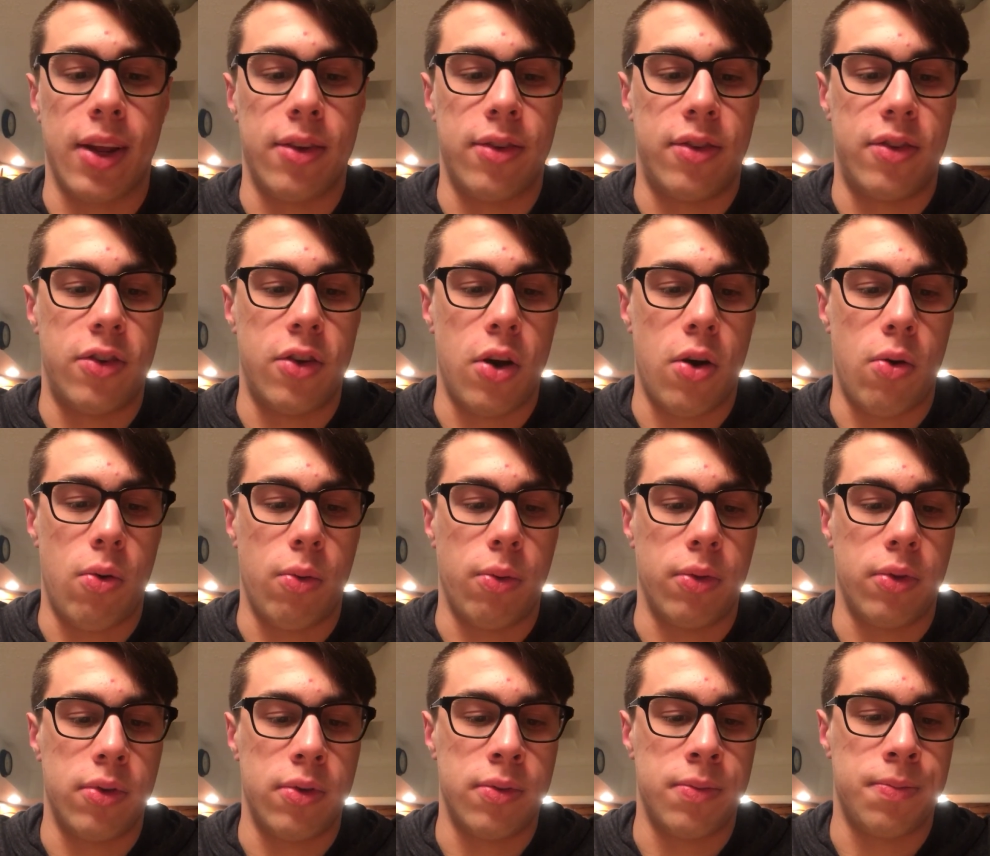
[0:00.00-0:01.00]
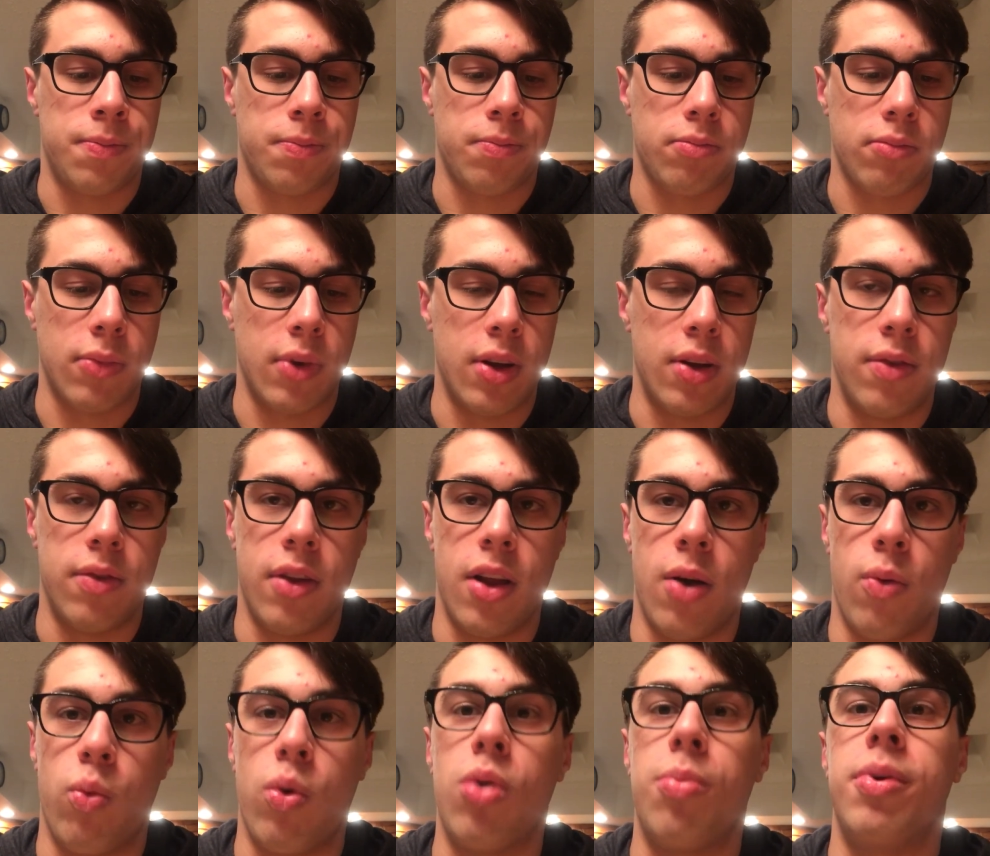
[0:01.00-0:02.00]
So
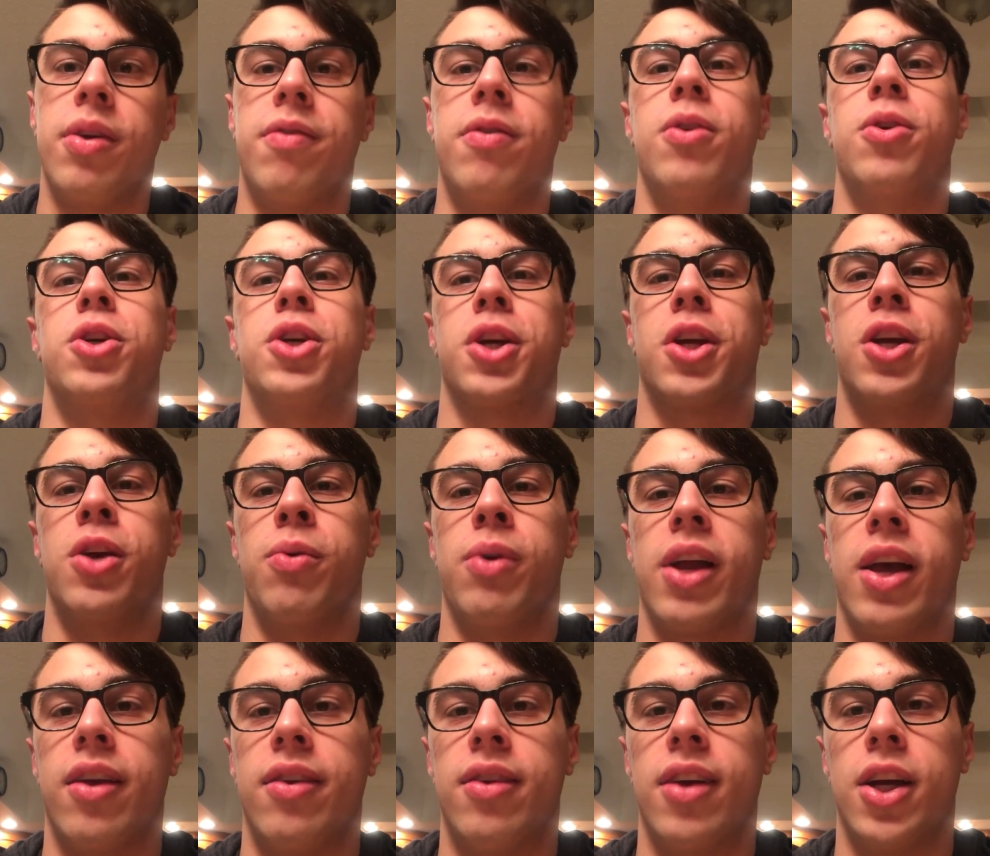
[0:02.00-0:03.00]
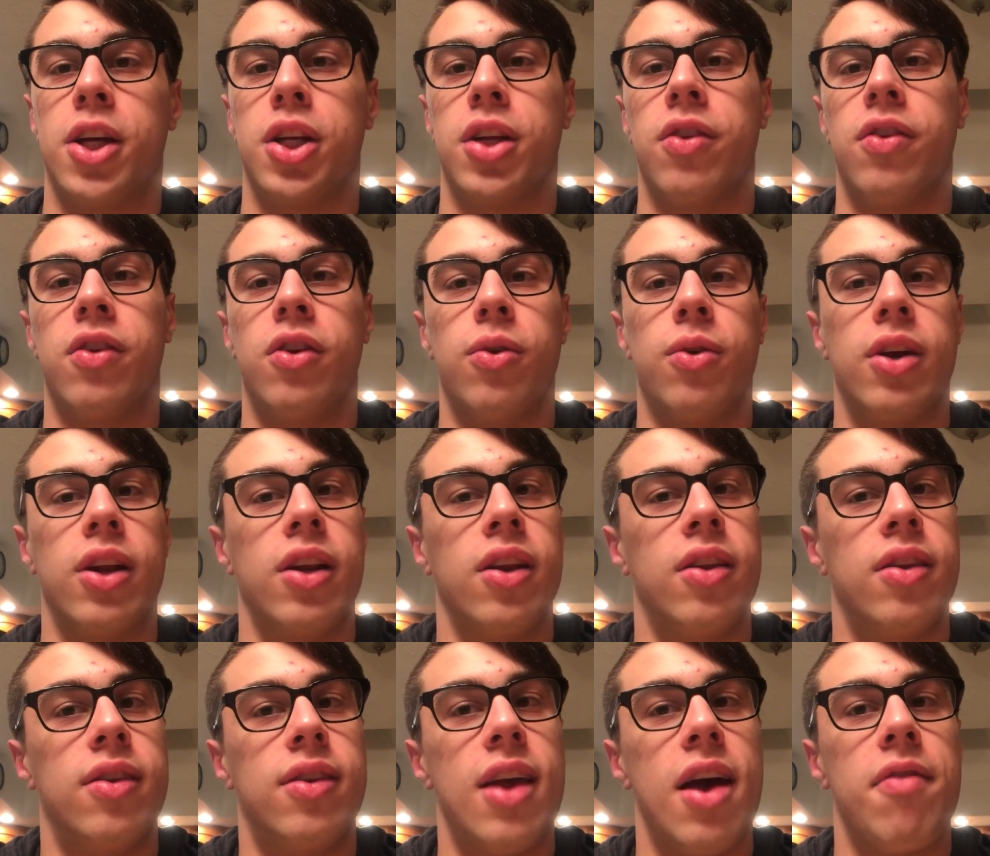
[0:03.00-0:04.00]
there will be future Q&A sessions. You
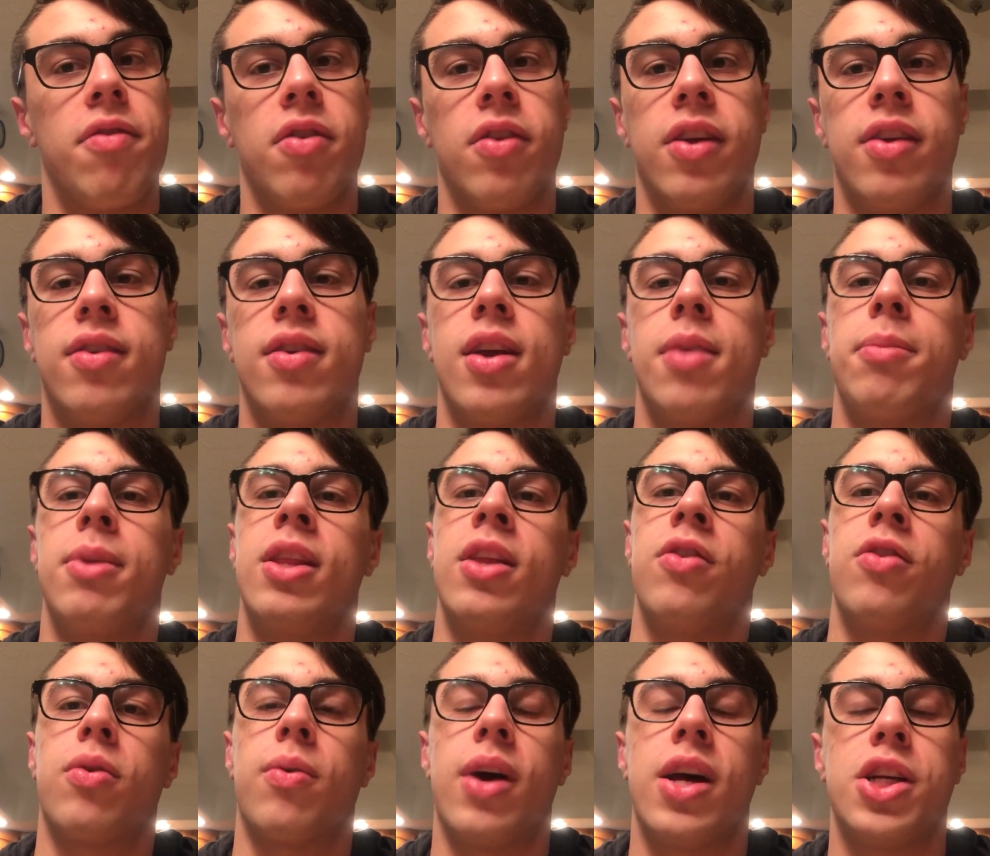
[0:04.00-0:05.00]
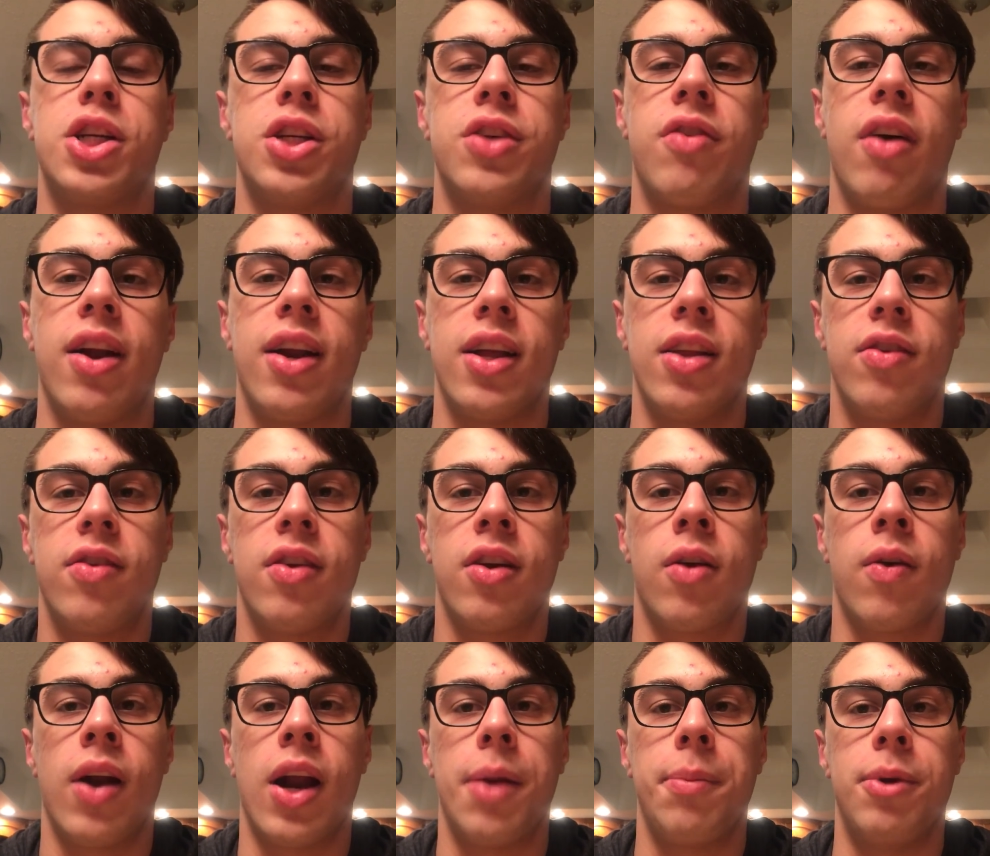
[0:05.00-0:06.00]
can definitely send me these questions on
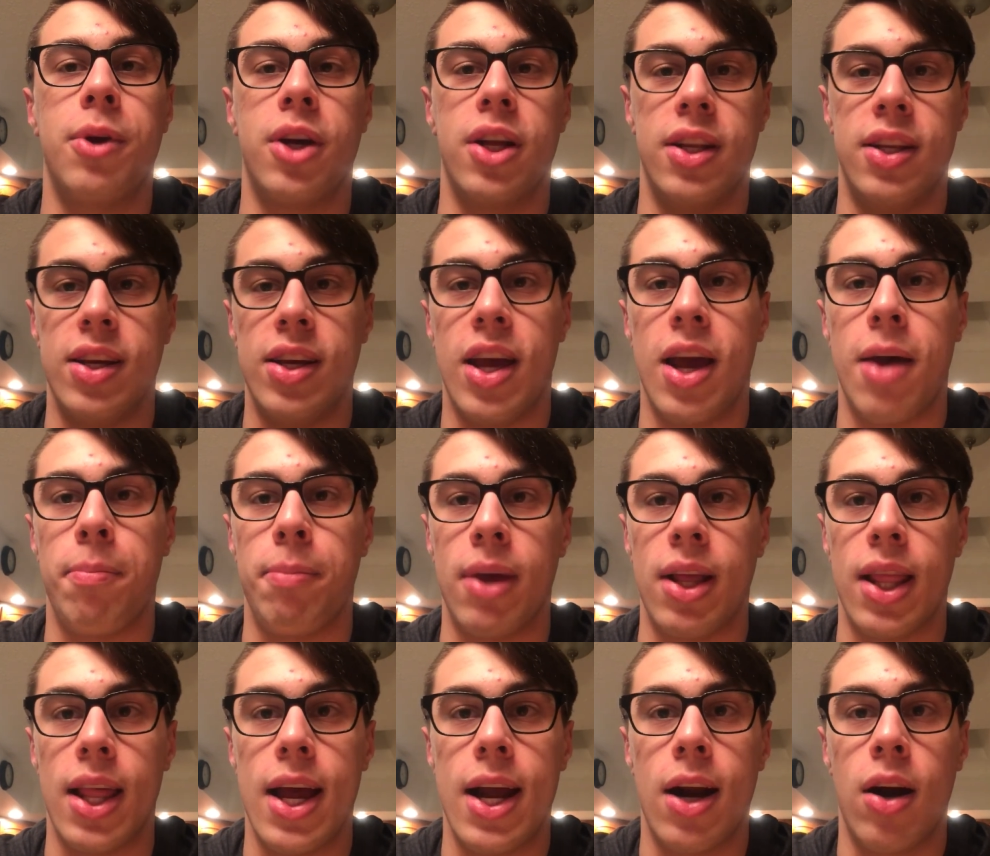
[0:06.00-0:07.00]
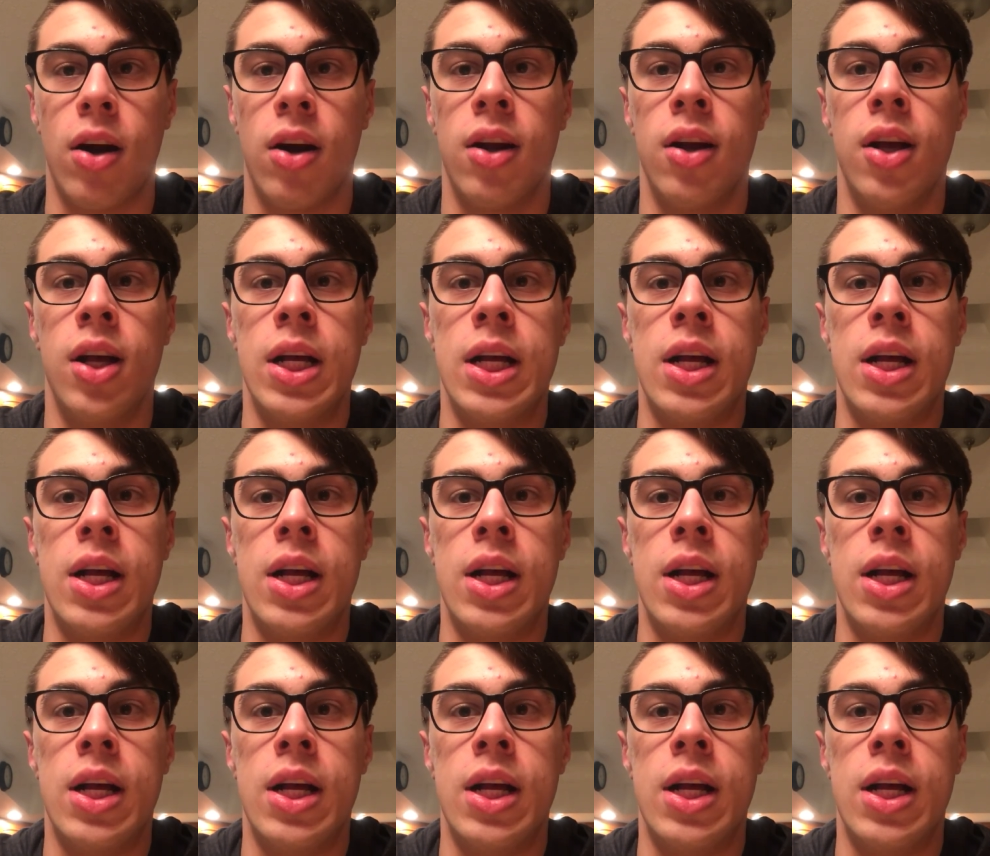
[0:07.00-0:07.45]
Instagram. You can DM me there.